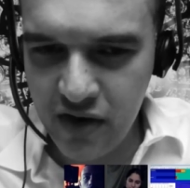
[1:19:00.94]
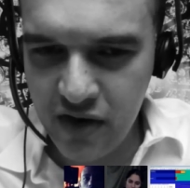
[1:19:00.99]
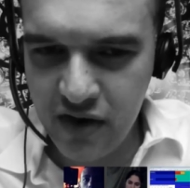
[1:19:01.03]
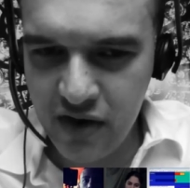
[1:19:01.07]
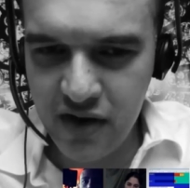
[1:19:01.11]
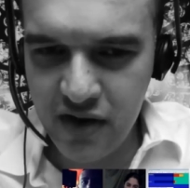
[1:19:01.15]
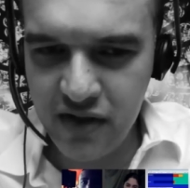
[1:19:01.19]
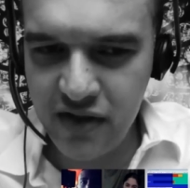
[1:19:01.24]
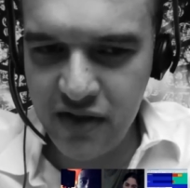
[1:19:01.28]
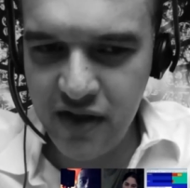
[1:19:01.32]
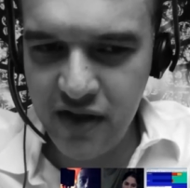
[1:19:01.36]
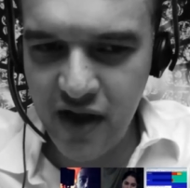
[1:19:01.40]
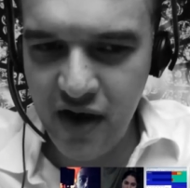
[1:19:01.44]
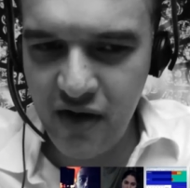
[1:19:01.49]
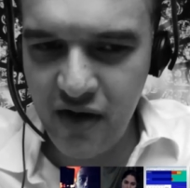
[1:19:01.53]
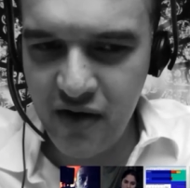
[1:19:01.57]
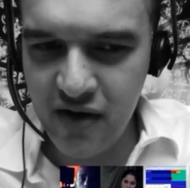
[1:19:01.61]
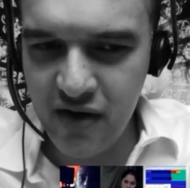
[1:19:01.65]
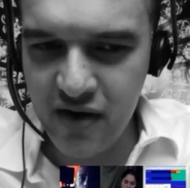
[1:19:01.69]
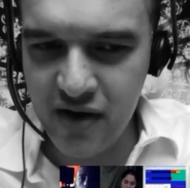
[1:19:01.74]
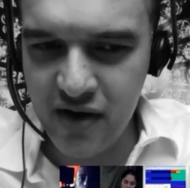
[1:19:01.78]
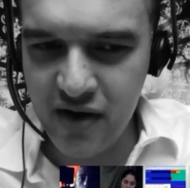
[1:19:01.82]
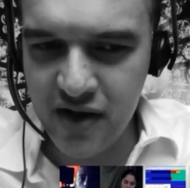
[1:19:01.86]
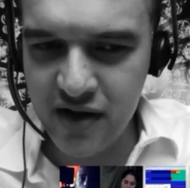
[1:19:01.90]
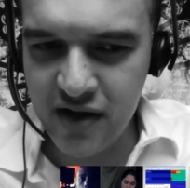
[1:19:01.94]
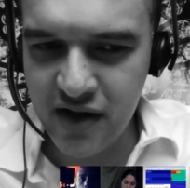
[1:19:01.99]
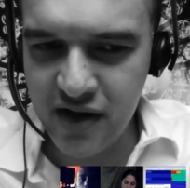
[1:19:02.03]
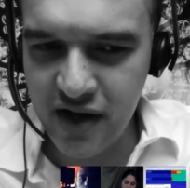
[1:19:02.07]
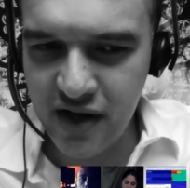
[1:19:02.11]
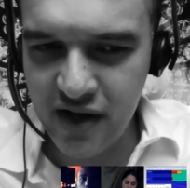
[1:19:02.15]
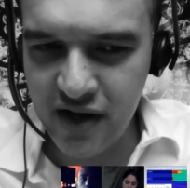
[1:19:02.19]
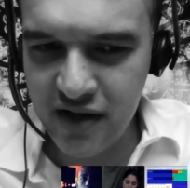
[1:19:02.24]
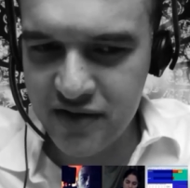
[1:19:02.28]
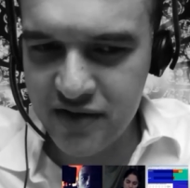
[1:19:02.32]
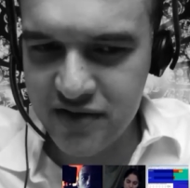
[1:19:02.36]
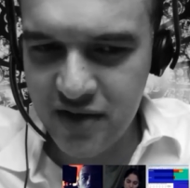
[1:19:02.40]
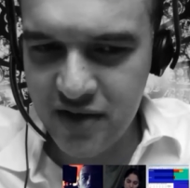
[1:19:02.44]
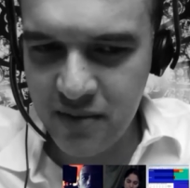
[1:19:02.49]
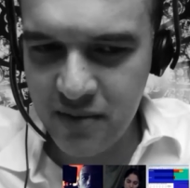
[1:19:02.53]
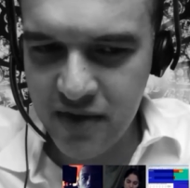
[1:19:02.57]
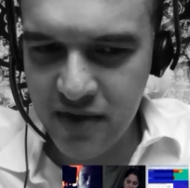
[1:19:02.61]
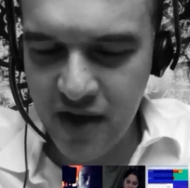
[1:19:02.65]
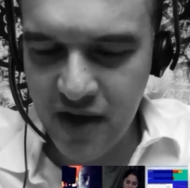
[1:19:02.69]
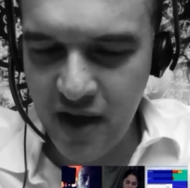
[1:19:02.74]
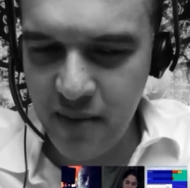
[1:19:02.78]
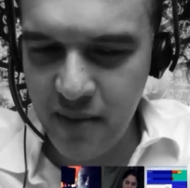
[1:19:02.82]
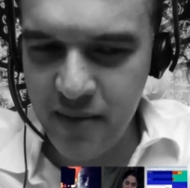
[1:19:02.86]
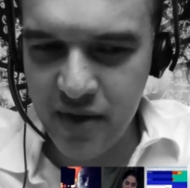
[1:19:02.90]
in there and heating
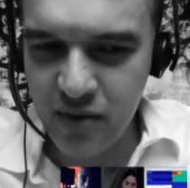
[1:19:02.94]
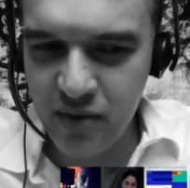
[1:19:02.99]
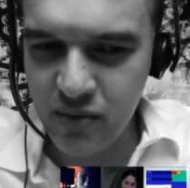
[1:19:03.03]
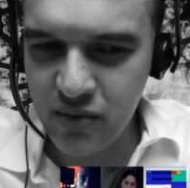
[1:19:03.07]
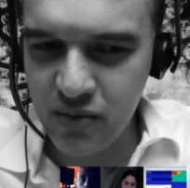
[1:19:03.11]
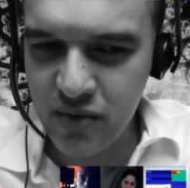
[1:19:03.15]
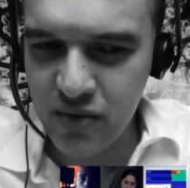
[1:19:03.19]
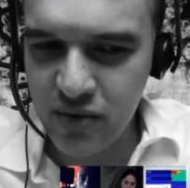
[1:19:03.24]
something? I mean,